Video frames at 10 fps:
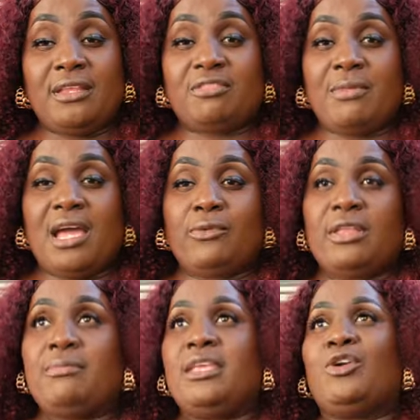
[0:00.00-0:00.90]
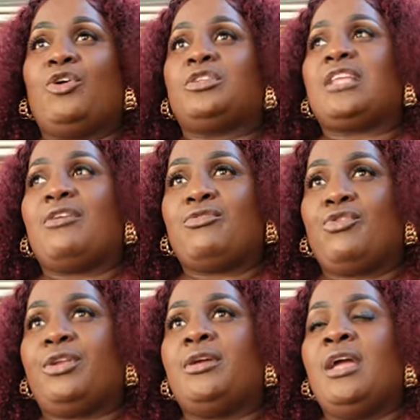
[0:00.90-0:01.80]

This man when me go to road,